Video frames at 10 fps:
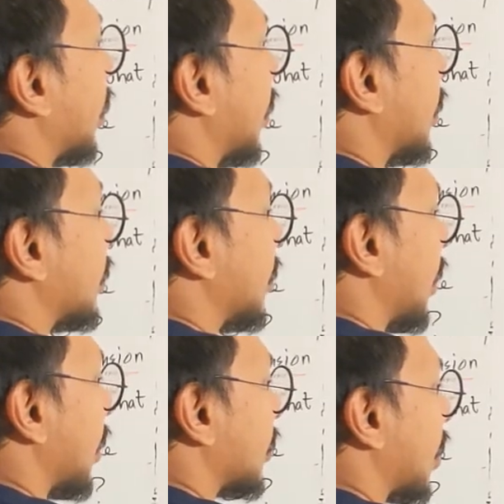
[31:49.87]
is
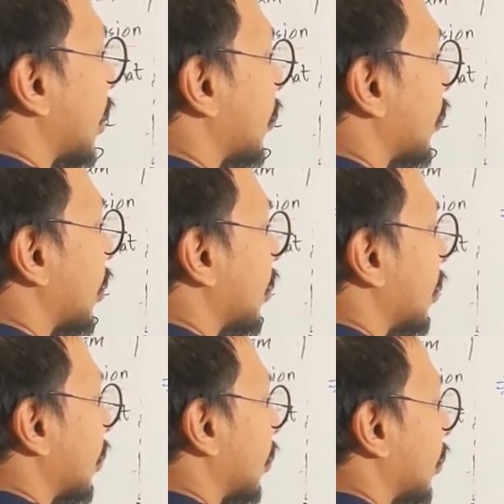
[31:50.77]
the SI unit
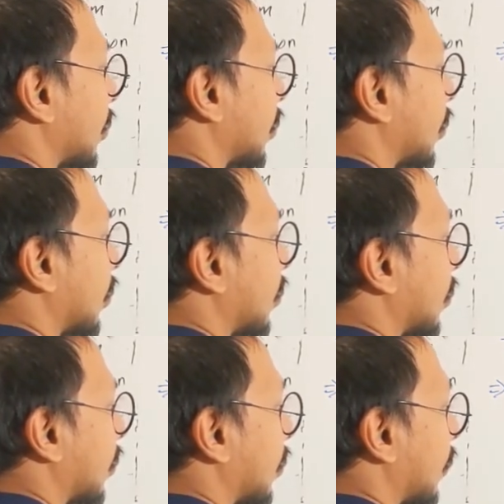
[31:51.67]

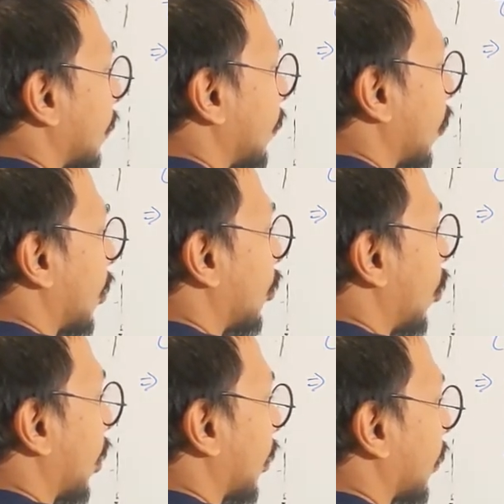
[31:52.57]
for
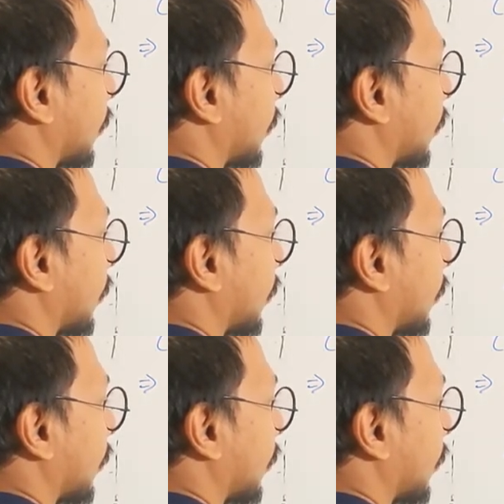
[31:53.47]
torque,